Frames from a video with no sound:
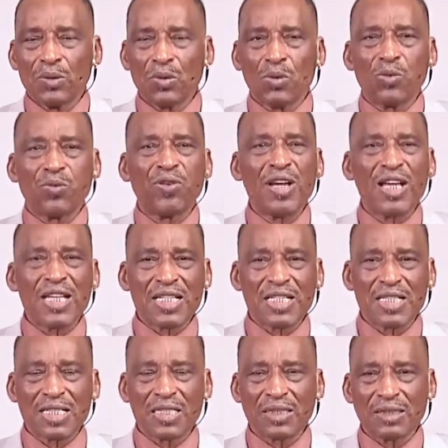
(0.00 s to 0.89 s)
to
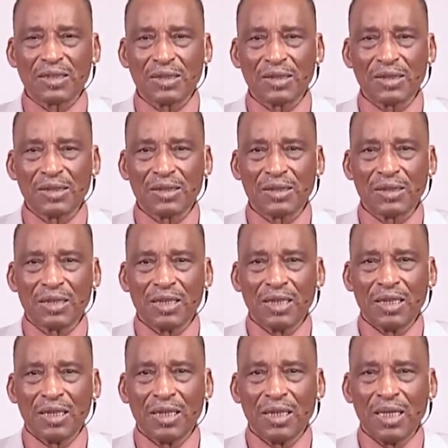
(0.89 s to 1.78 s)
face
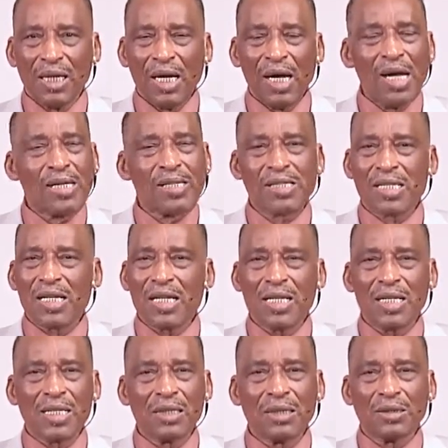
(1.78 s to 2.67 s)

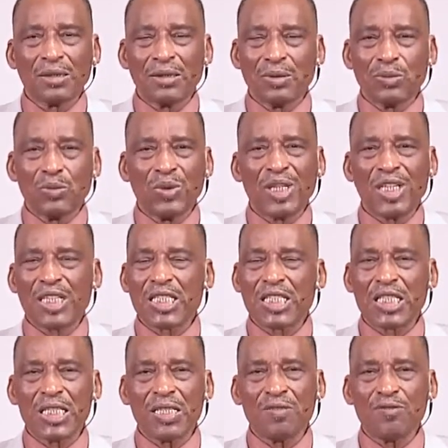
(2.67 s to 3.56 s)
until we
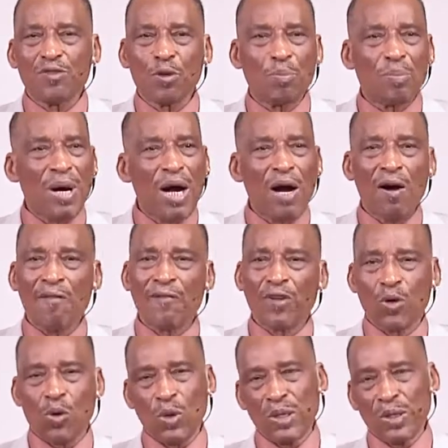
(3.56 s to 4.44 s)
receive the power
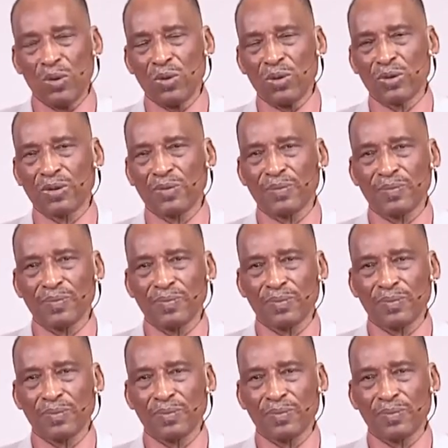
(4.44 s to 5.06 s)
of the Holy Ghost.